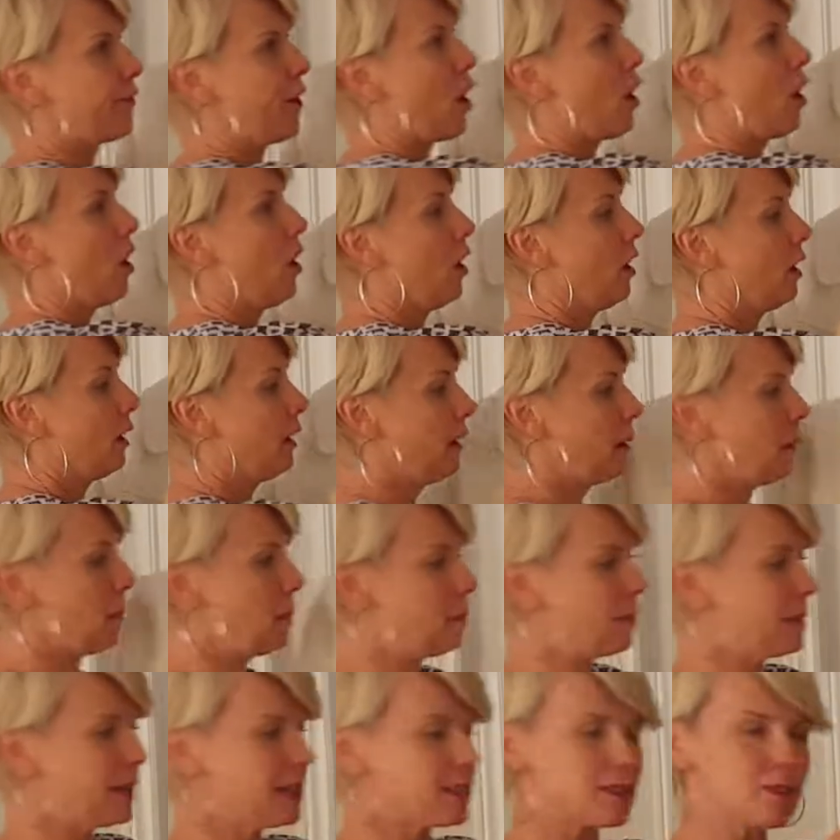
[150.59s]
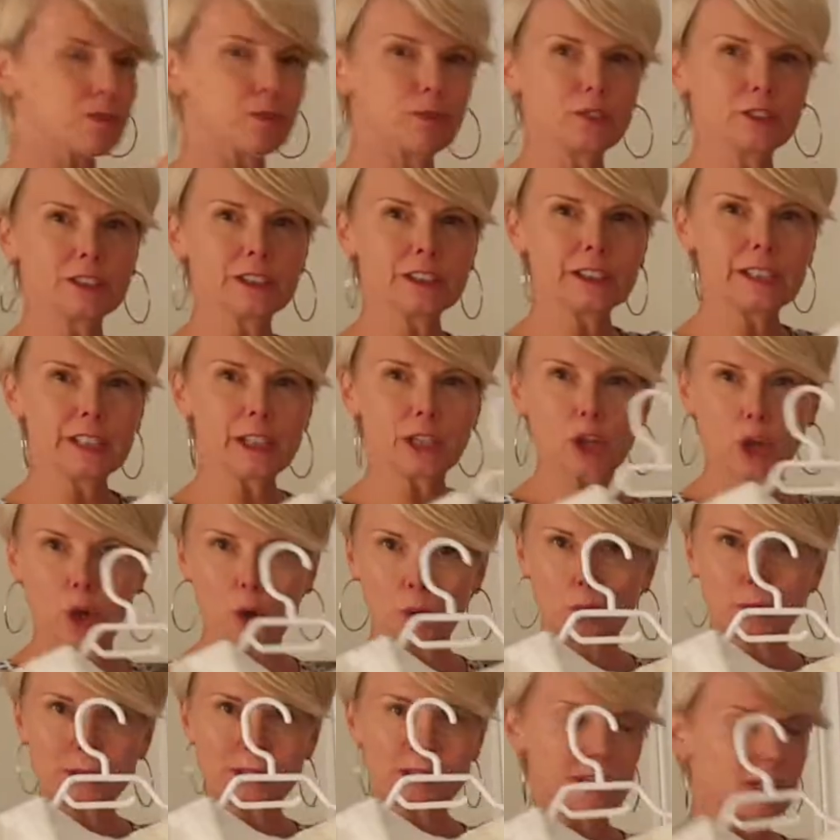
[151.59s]
fall, but it's really
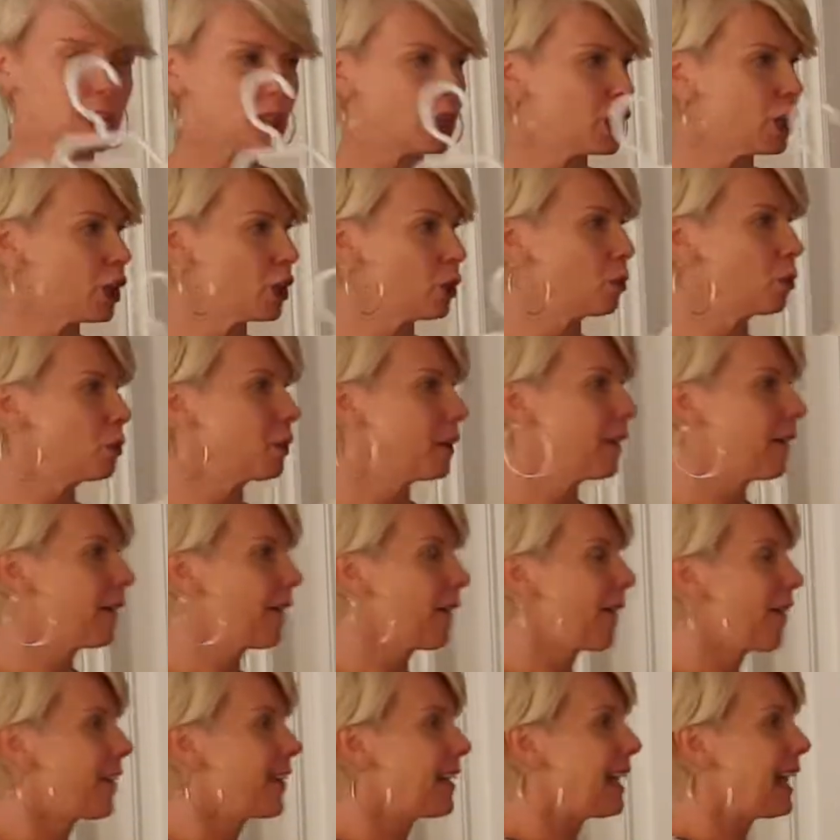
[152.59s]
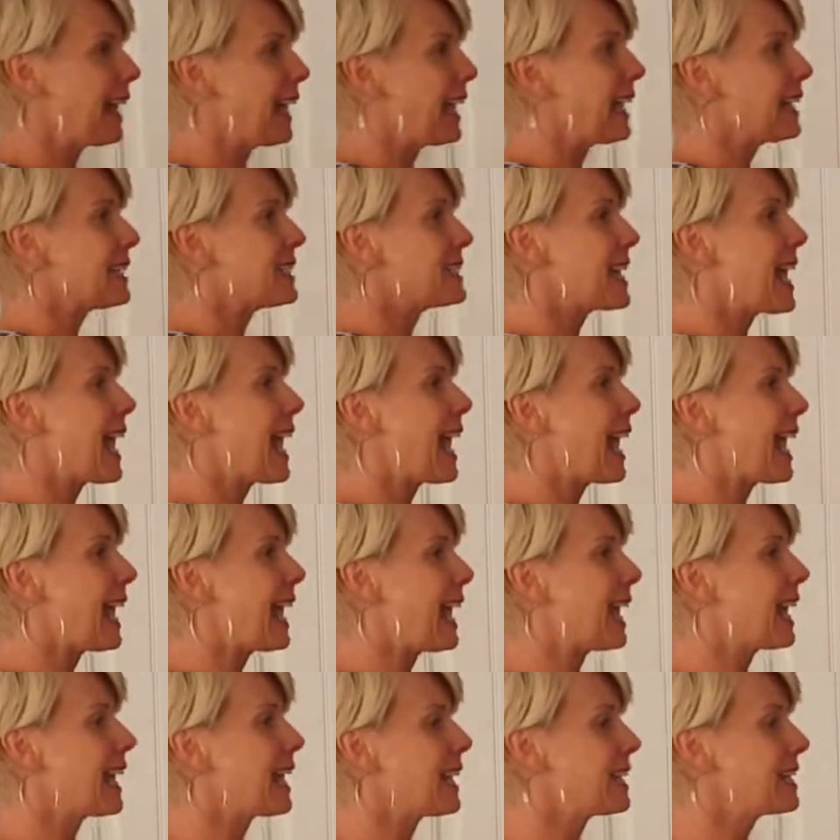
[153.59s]
cozy and cute. A
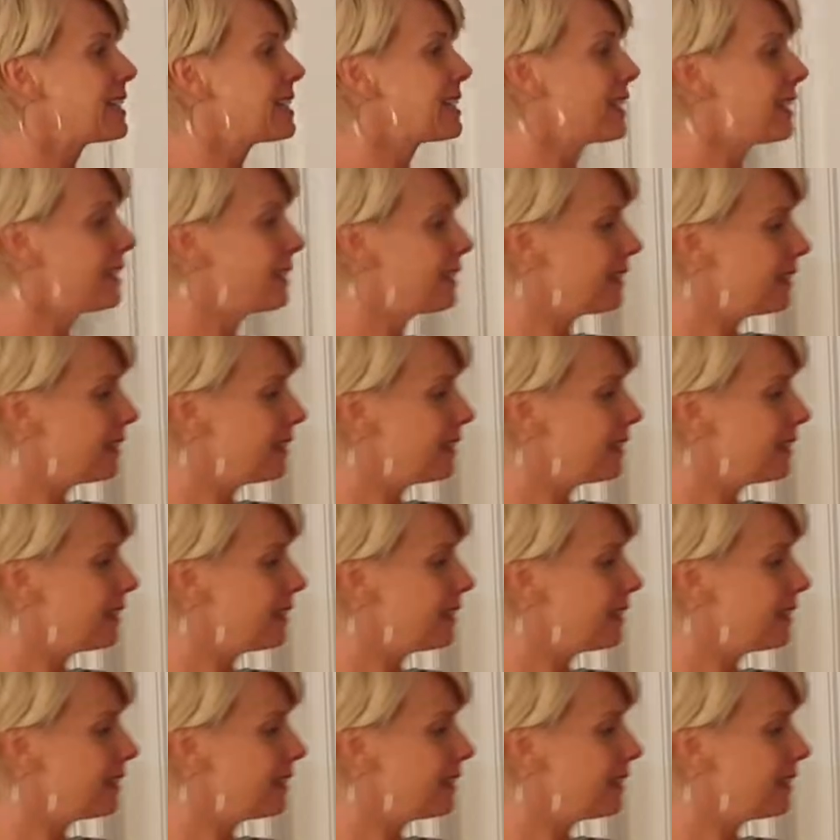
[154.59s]
tan